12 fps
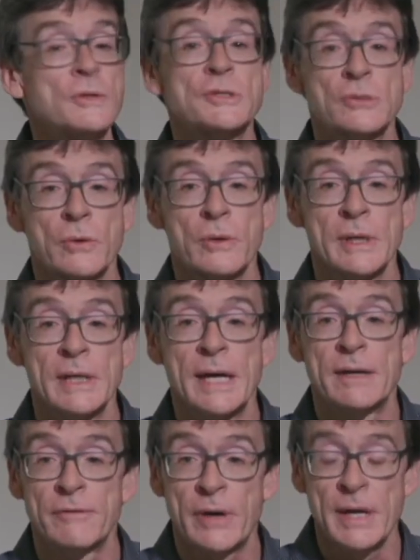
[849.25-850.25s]
story
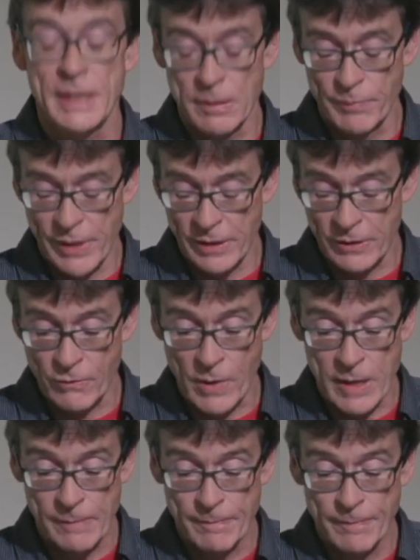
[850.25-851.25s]
in a very compelling
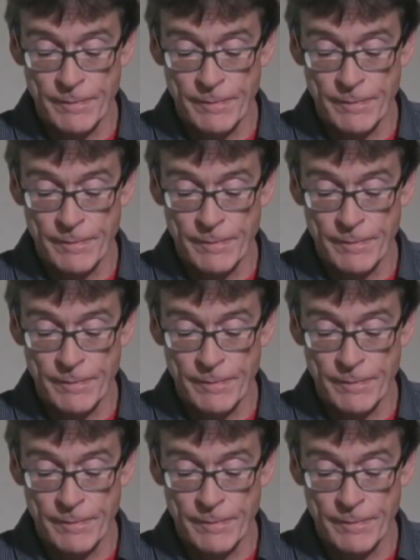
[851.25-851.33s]
way.